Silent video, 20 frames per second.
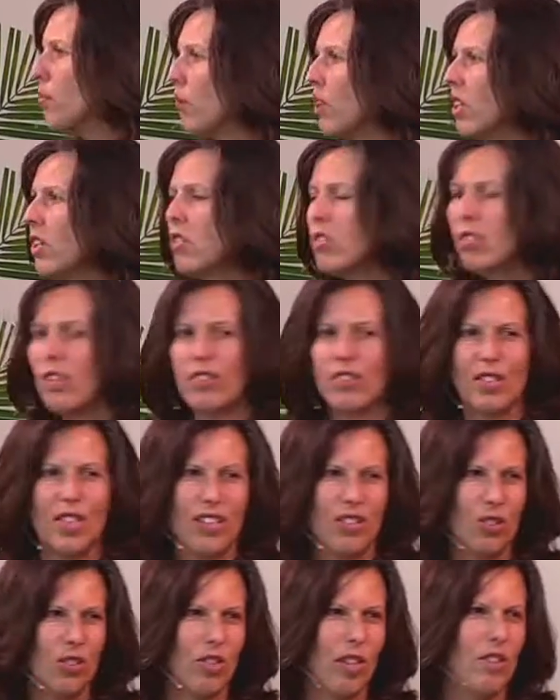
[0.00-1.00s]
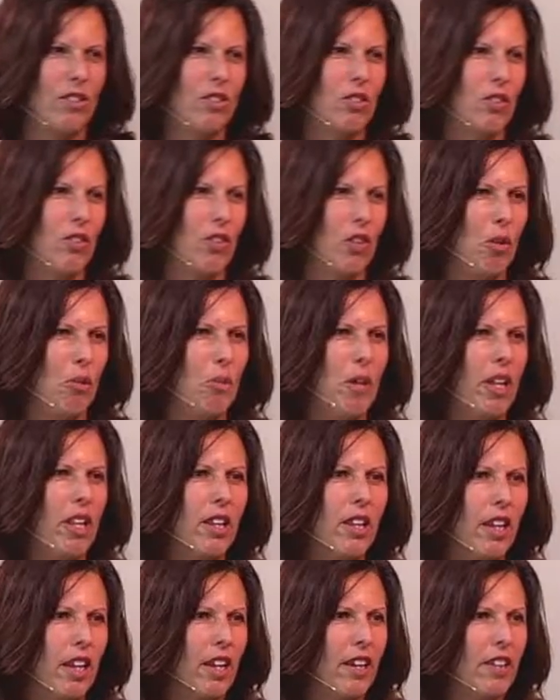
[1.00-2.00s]
brings us that sense of
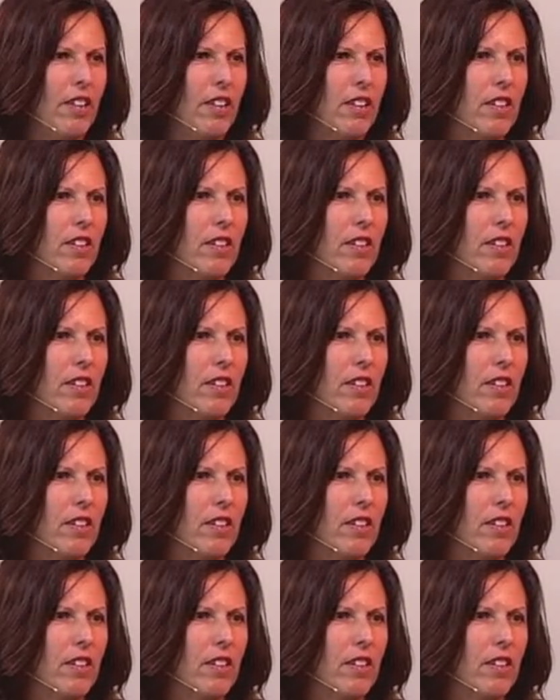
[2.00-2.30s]
humility.